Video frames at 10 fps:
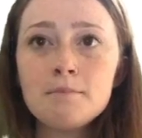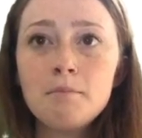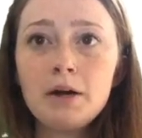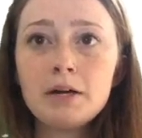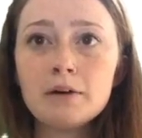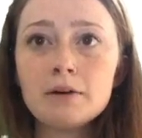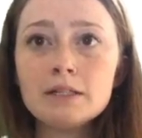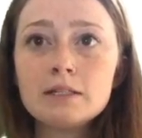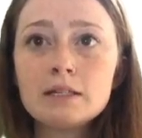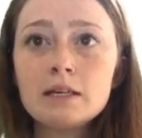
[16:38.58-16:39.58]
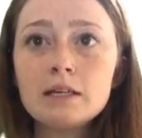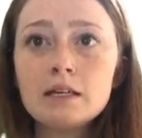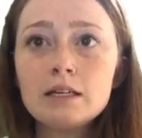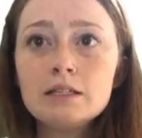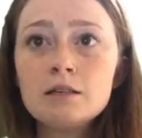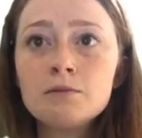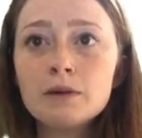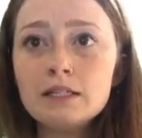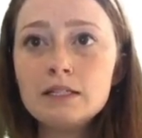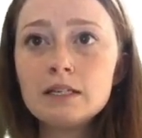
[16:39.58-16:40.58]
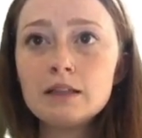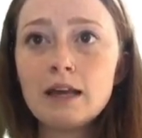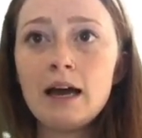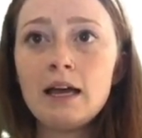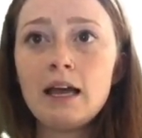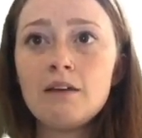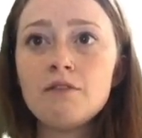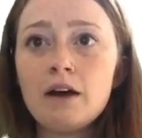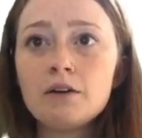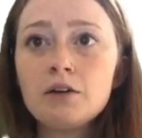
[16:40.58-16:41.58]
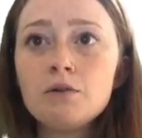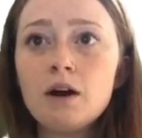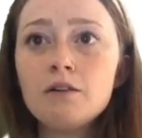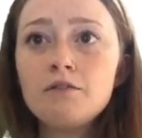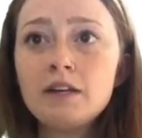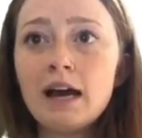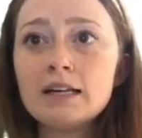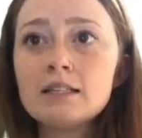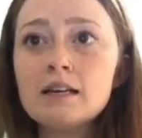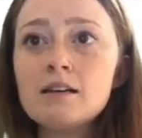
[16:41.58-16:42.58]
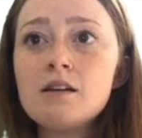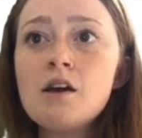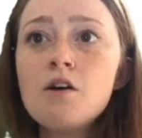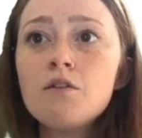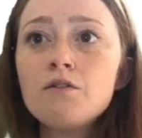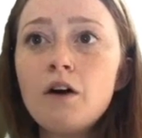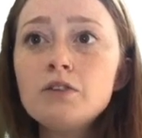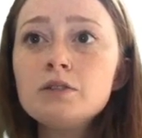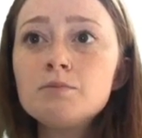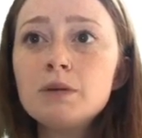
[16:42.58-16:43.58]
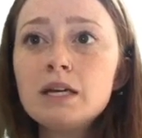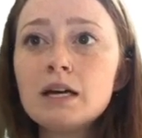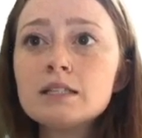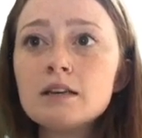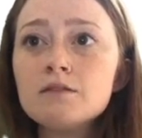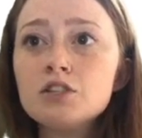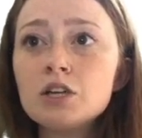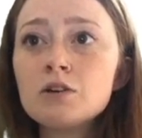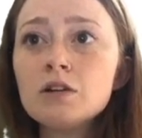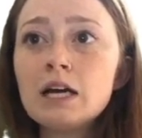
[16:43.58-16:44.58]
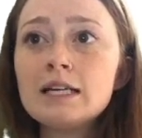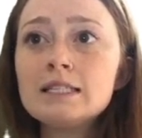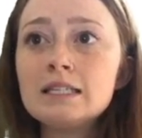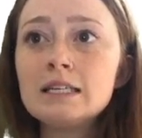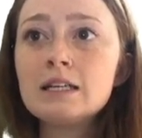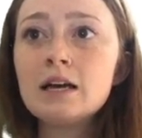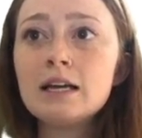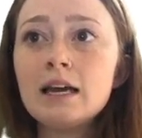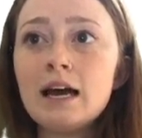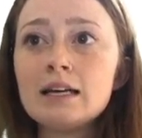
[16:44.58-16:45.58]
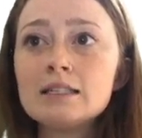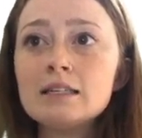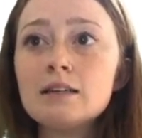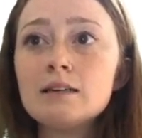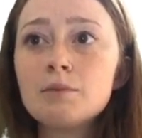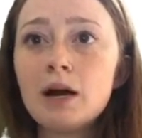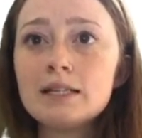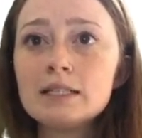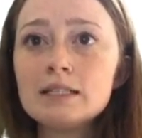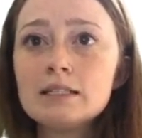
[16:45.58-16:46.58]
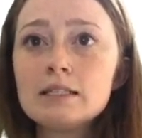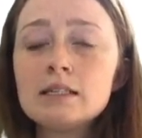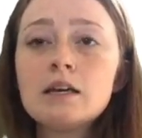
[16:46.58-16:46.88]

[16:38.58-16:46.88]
Market risk is the risk that a value of an asset falls because of generalized decline in asset prices.